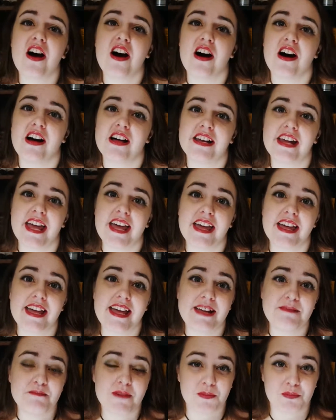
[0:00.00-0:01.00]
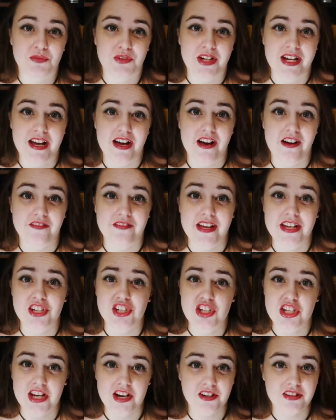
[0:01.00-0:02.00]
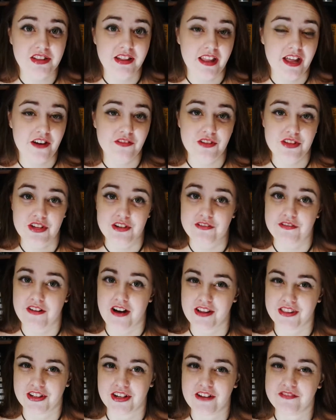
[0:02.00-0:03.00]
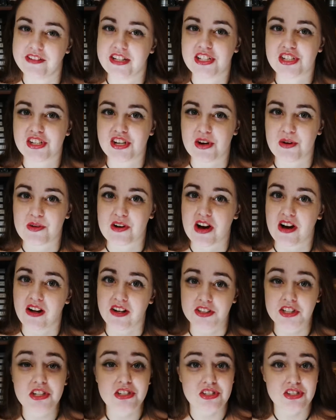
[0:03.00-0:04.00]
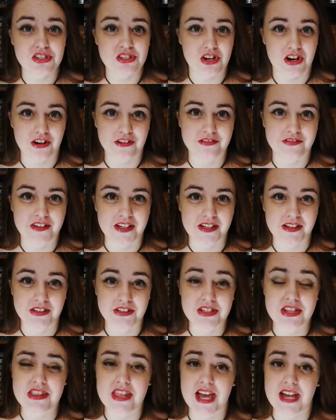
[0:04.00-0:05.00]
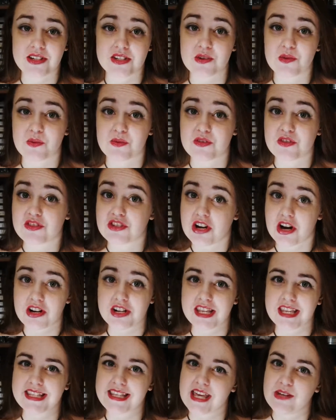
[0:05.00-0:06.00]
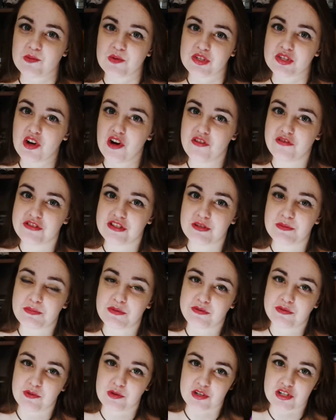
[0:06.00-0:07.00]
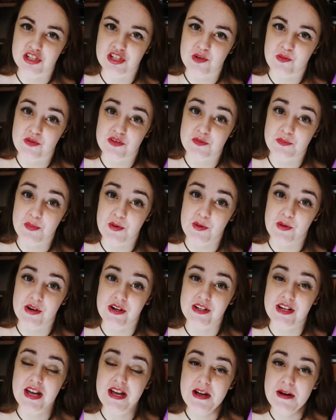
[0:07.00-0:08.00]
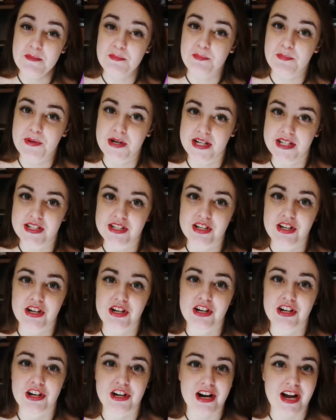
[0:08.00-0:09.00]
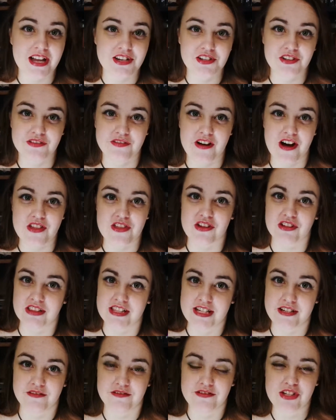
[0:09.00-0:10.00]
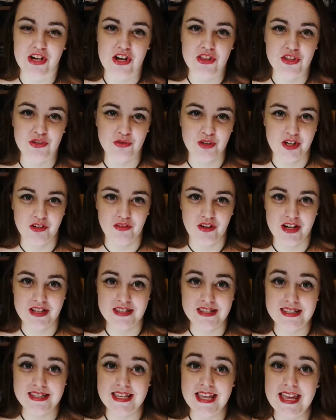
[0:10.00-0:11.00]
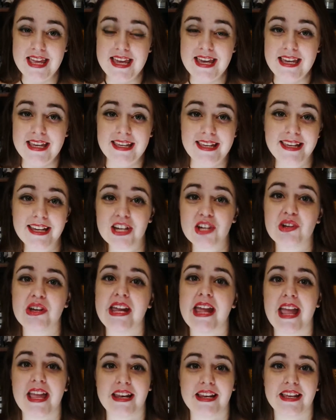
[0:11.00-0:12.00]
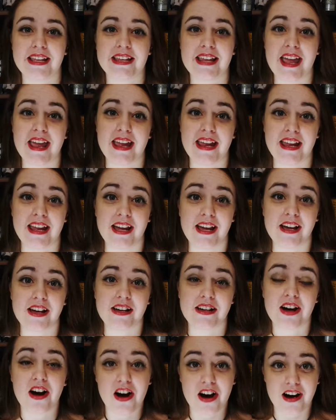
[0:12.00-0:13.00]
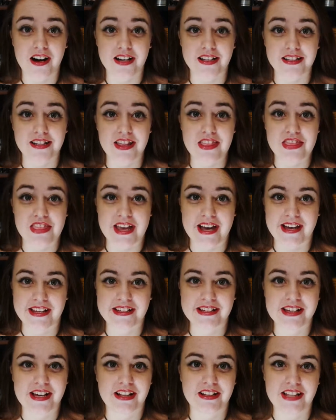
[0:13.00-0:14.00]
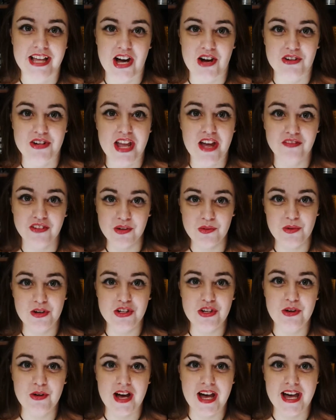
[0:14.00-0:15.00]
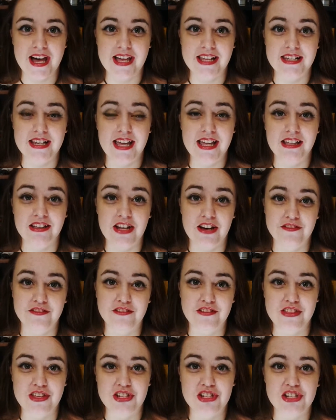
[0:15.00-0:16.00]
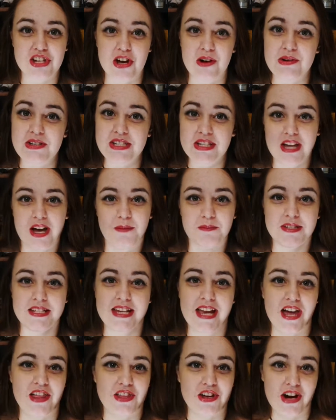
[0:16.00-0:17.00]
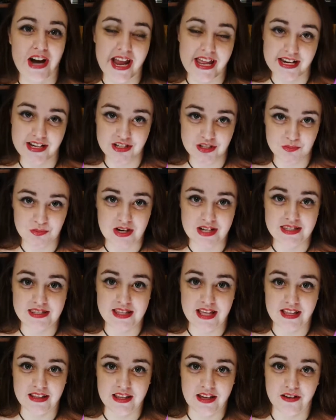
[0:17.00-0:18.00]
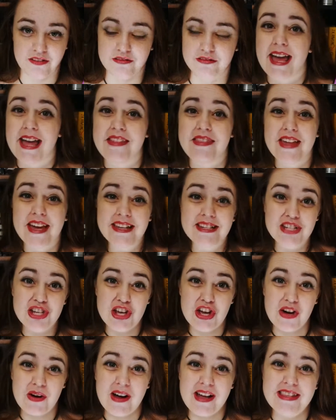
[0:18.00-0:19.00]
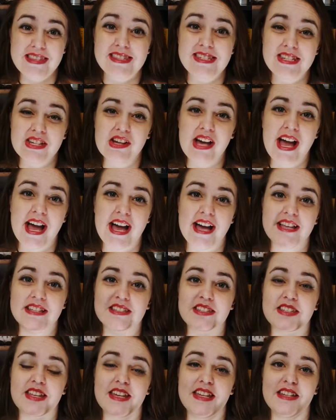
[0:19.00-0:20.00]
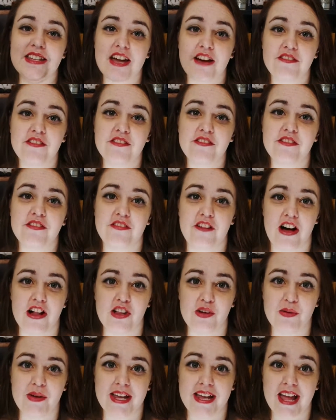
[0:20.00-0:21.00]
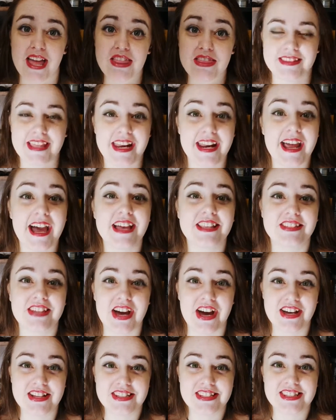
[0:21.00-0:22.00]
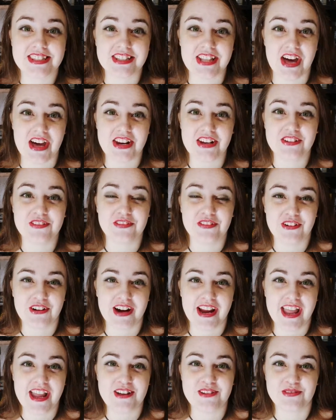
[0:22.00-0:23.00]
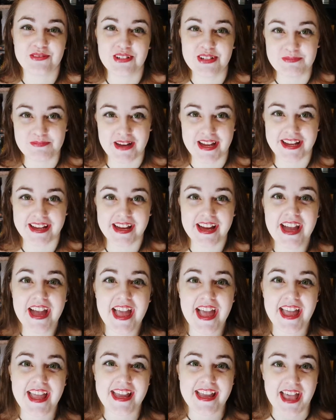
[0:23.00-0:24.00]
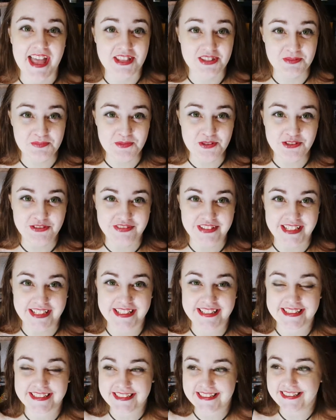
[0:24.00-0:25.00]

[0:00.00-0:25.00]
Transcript: on a memory of a shared love with her father of a show called Starfield that started and was over before she was born, but her and her father lived on the reruns. He created a con that allowed everyone who had a love for the show to come together and express that love. And that show still has enough of a following that it has gotten slotted for a remake as a movie.